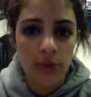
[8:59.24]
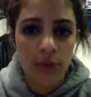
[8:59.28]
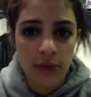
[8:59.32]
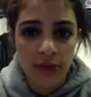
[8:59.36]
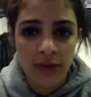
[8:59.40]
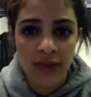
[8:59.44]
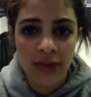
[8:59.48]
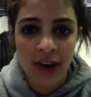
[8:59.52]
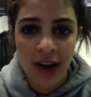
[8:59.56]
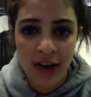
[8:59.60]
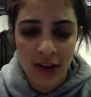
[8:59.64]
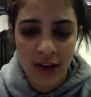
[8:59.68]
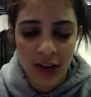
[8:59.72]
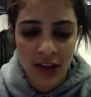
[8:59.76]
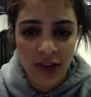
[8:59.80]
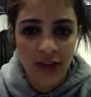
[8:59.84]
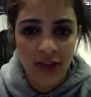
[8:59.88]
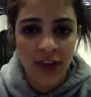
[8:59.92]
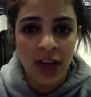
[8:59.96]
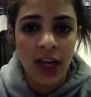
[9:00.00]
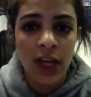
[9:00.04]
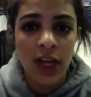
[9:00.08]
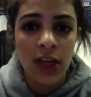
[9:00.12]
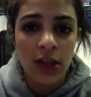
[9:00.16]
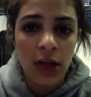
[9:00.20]
various
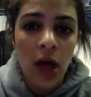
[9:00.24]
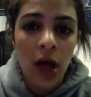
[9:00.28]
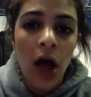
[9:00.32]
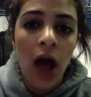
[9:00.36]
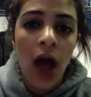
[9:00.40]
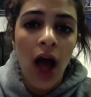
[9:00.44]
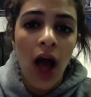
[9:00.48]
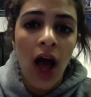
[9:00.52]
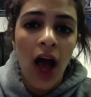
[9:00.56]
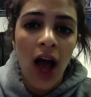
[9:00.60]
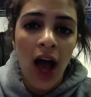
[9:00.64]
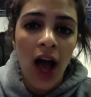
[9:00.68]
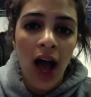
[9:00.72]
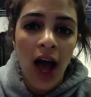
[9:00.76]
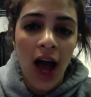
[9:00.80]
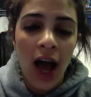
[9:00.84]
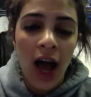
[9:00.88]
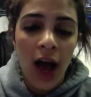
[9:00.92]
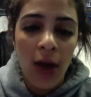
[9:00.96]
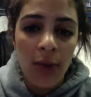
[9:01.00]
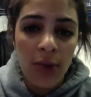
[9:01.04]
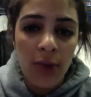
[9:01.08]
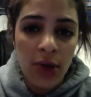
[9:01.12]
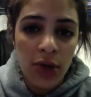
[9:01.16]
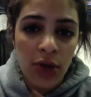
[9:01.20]
things.
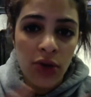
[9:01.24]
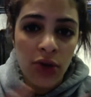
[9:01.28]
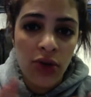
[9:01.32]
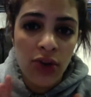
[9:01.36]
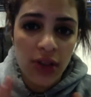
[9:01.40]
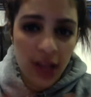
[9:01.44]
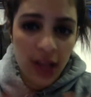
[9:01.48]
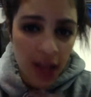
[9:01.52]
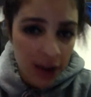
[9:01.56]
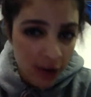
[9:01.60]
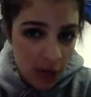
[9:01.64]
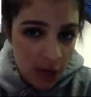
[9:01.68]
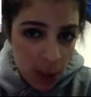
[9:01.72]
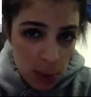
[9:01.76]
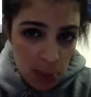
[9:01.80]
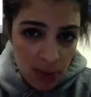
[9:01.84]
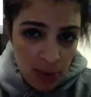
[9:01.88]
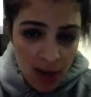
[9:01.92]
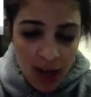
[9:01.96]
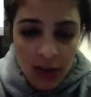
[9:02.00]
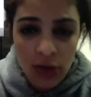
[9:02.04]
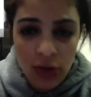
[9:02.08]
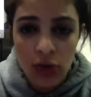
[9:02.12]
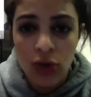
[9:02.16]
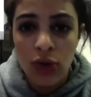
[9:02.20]
We used
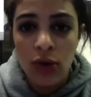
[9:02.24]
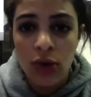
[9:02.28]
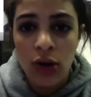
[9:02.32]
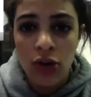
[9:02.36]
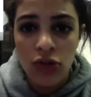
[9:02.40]
GarageBand to do our